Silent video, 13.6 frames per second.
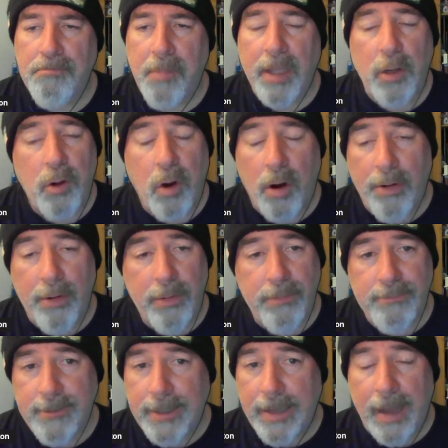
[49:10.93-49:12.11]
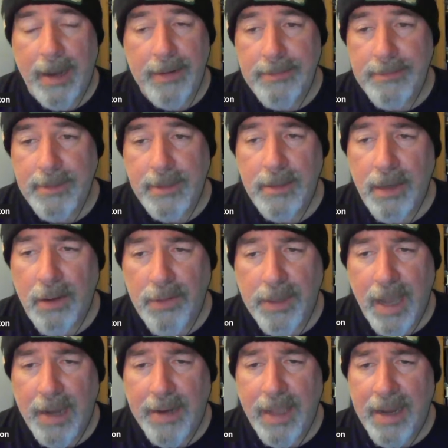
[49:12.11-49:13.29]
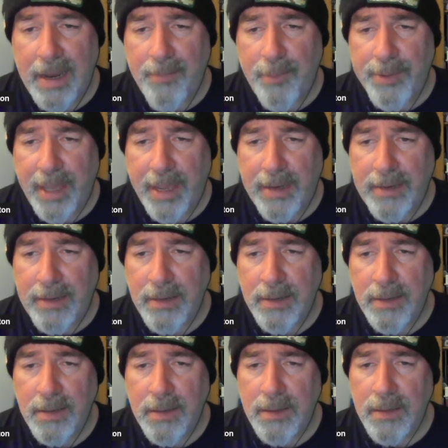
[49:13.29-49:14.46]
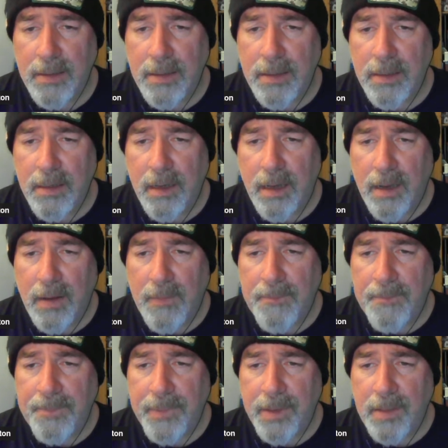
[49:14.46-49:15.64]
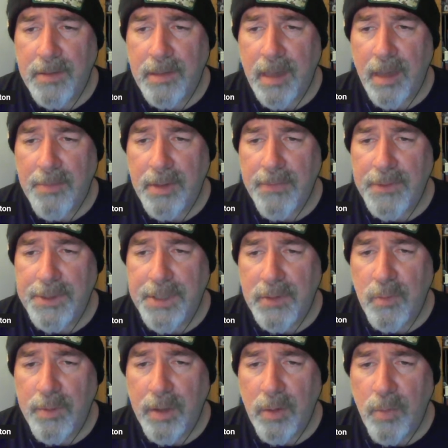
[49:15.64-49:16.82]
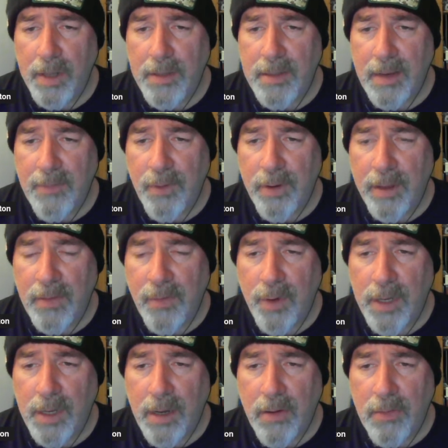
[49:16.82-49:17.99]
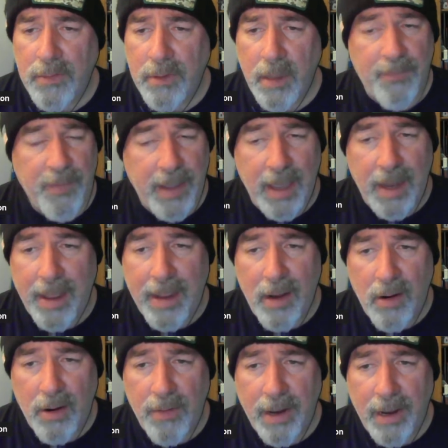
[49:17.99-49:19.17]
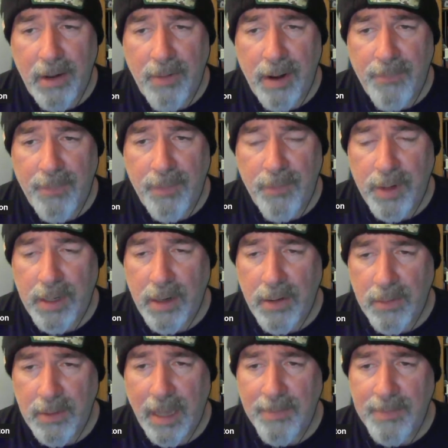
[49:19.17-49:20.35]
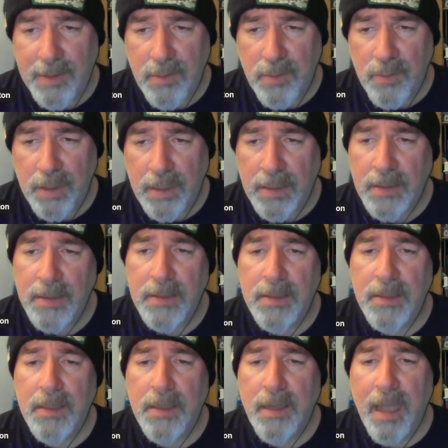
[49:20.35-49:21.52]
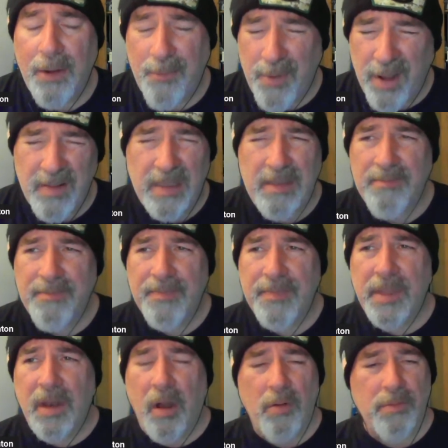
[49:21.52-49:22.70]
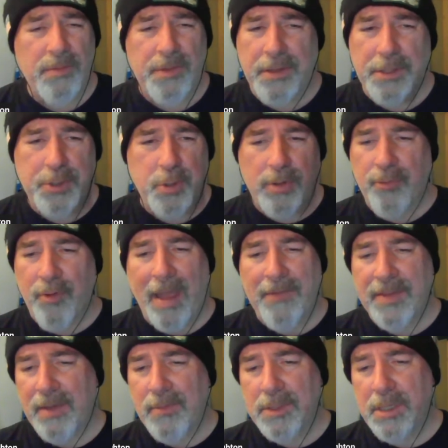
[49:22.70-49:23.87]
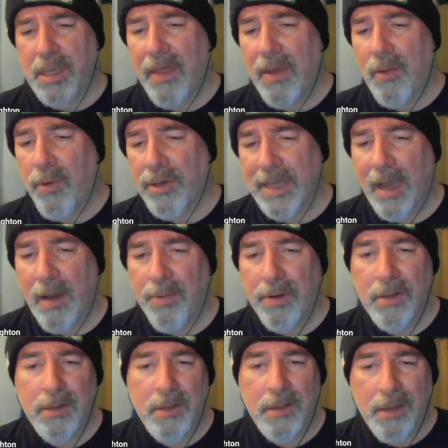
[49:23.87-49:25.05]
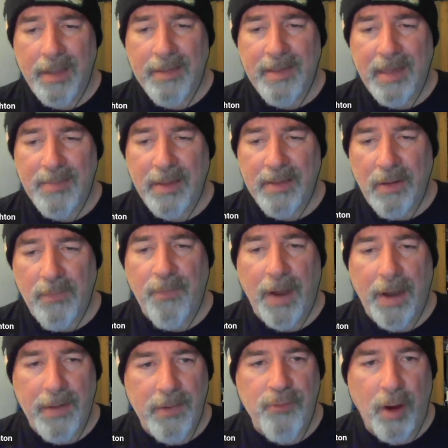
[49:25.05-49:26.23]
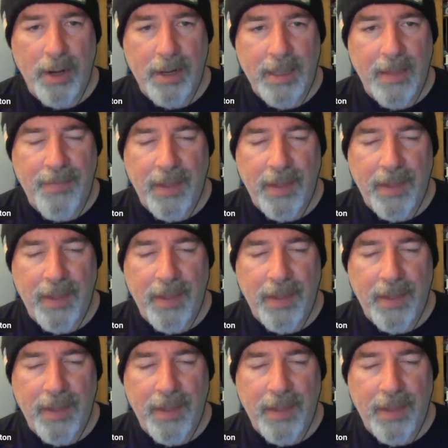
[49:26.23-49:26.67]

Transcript: Michael Carter, you gotta get him retained. Let's see. I believe the Jets will be a winning team for the next 3 years. If they get AR to hang around for 3 years, absolutely. And really, the Jordan Travis thing, we'll see how that works out. But it seems like they're finally trying to